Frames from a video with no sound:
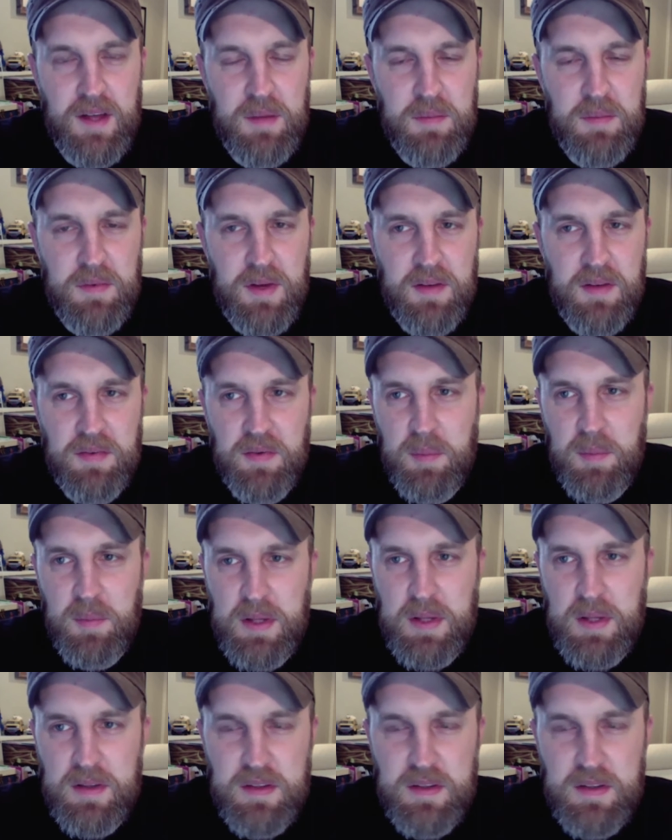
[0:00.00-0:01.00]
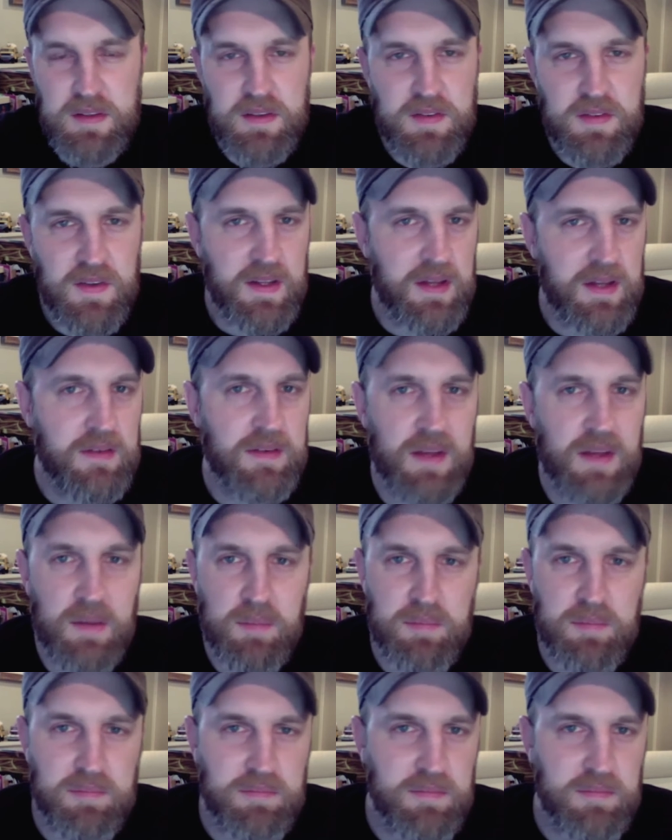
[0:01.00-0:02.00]
I'm grateful, because it just feels like it was
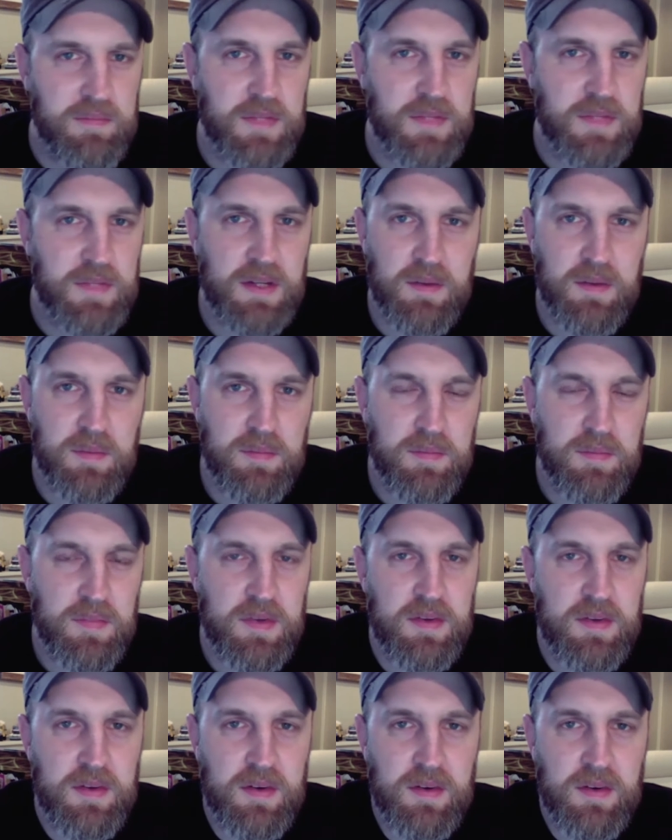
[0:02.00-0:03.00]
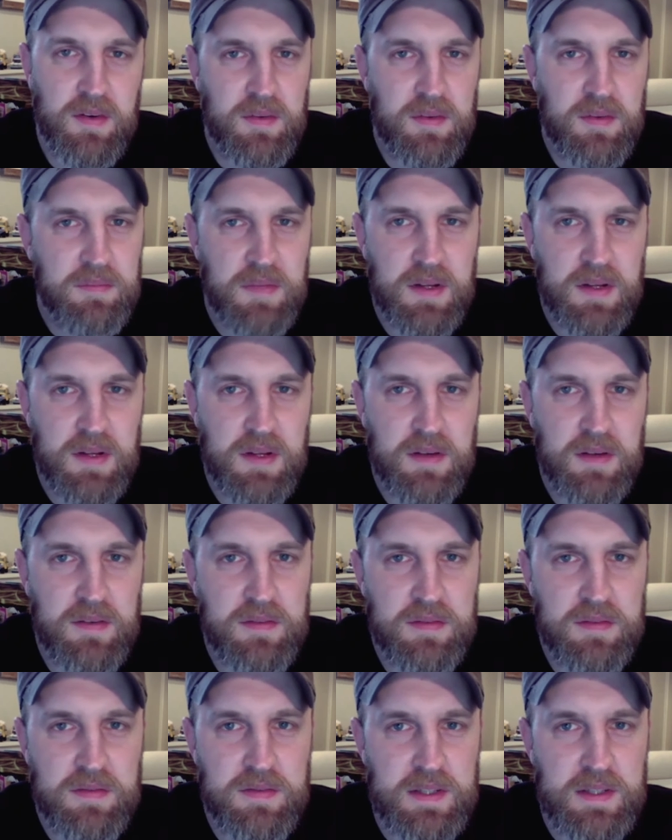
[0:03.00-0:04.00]
that, circle
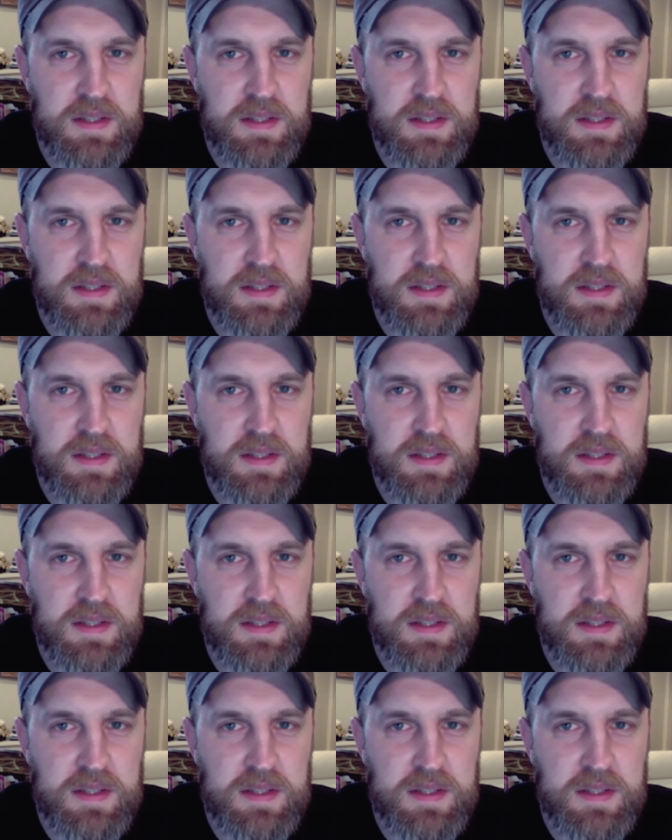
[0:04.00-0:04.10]
of